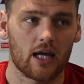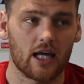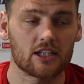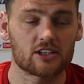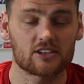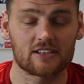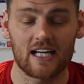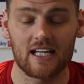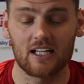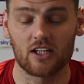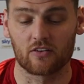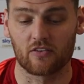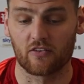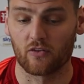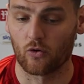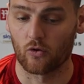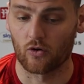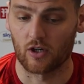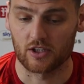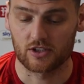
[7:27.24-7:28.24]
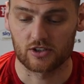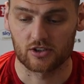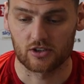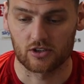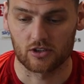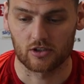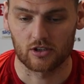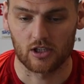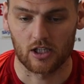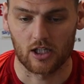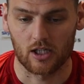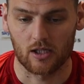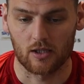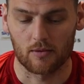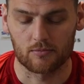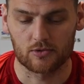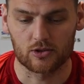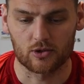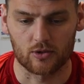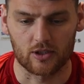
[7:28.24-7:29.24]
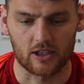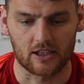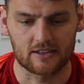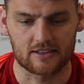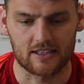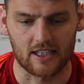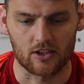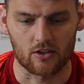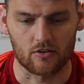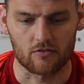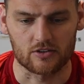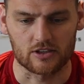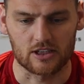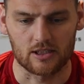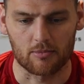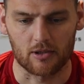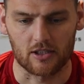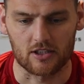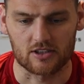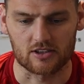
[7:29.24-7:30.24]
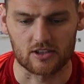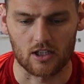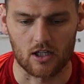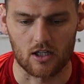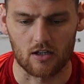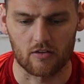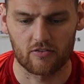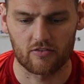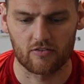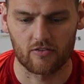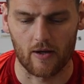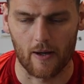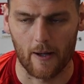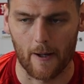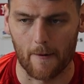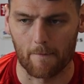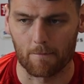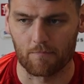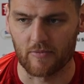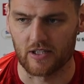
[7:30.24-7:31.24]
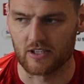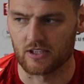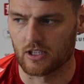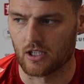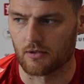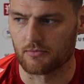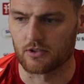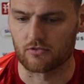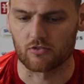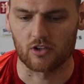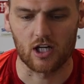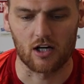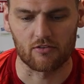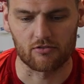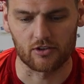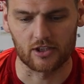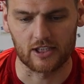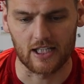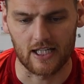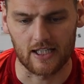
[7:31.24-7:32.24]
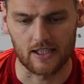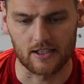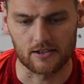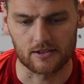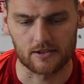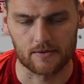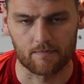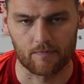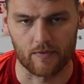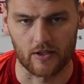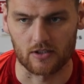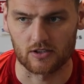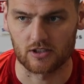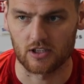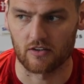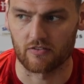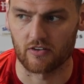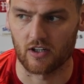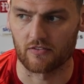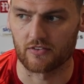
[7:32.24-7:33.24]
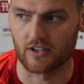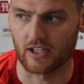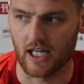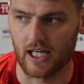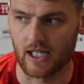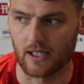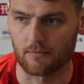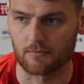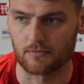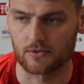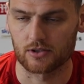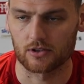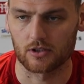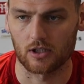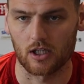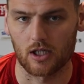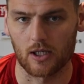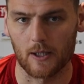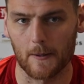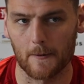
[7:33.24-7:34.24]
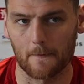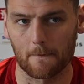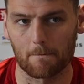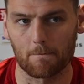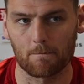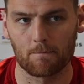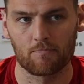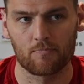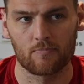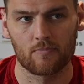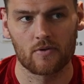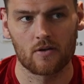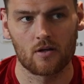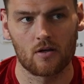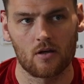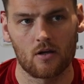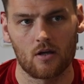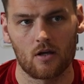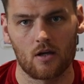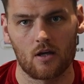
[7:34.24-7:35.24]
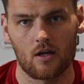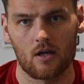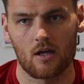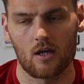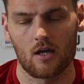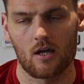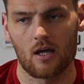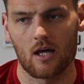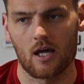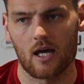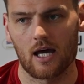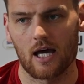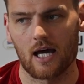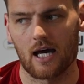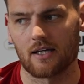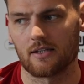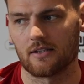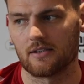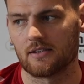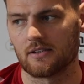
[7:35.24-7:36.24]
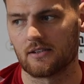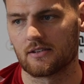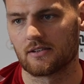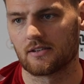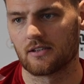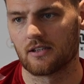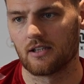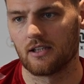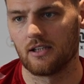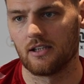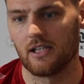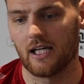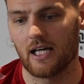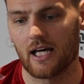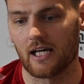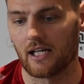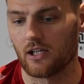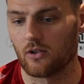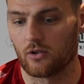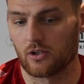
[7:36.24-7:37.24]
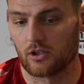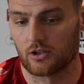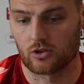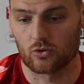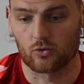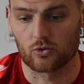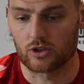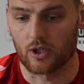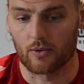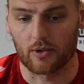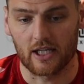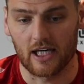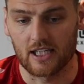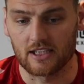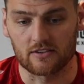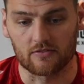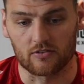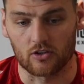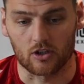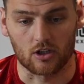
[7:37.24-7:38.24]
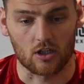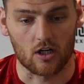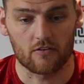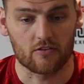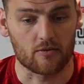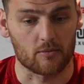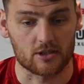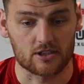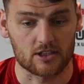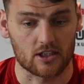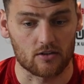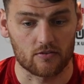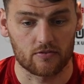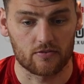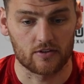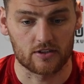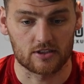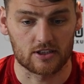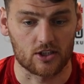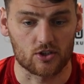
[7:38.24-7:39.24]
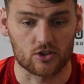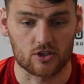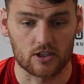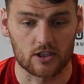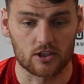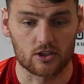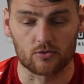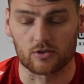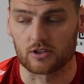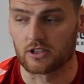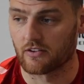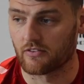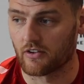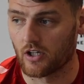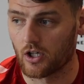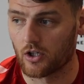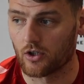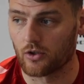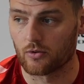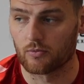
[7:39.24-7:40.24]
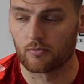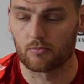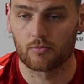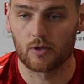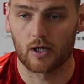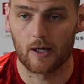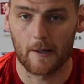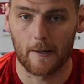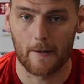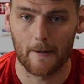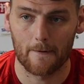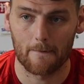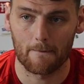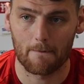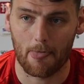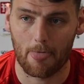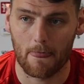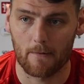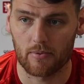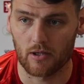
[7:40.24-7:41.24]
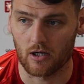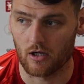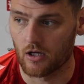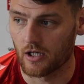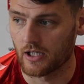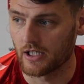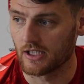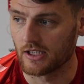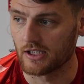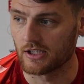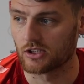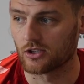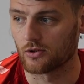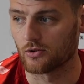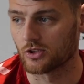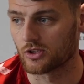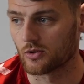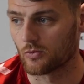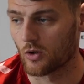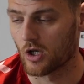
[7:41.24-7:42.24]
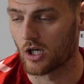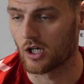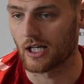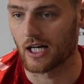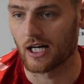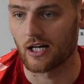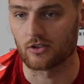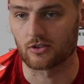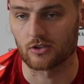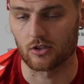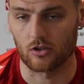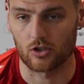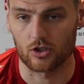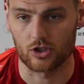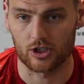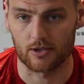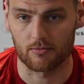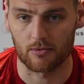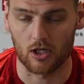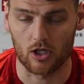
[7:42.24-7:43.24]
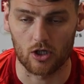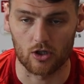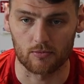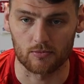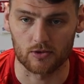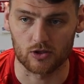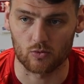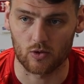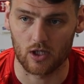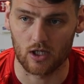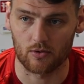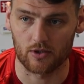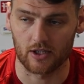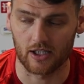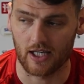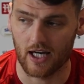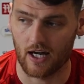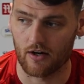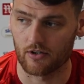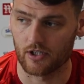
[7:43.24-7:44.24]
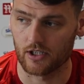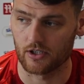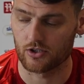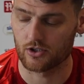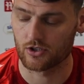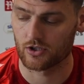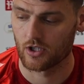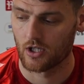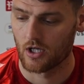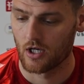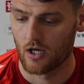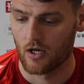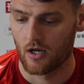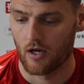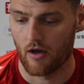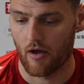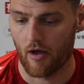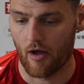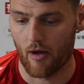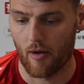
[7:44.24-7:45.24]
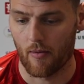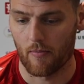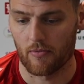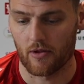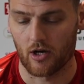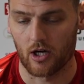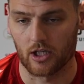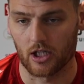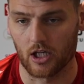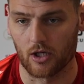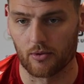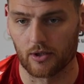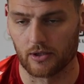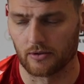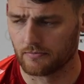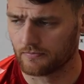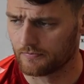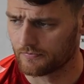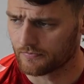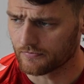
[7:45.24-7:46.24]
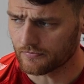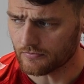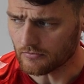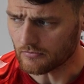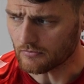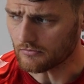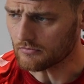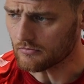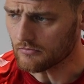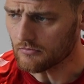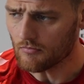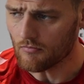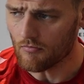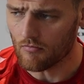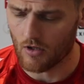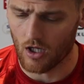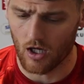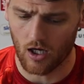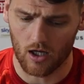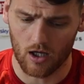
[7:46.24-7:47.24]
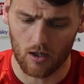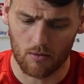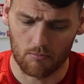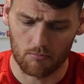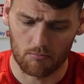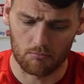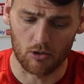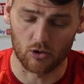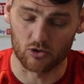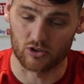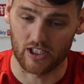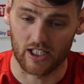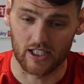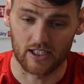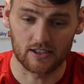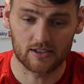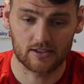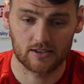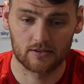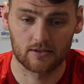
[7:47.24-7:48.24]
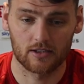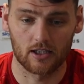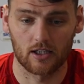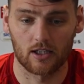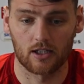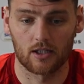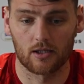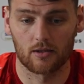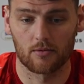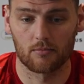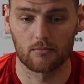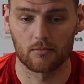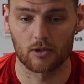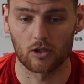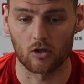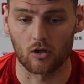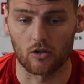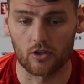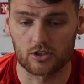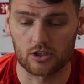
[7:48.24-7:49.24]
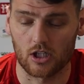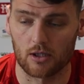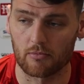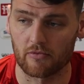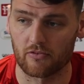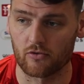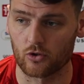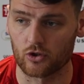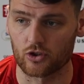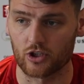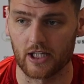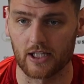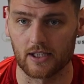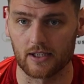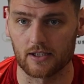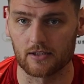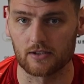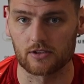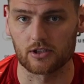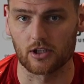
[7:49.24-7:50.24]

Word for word: It's tailored for us to, um, to an extent, obviously, by the staff um, in terms of recovery days and stuff after games. Um, and yeah, it is also a case of looking after myself, essentially doing stuff at home, um, Pilates, doing some workouts. I've got a gym at home as well in the garage um, that I go in um, most days, a lot of the time before training.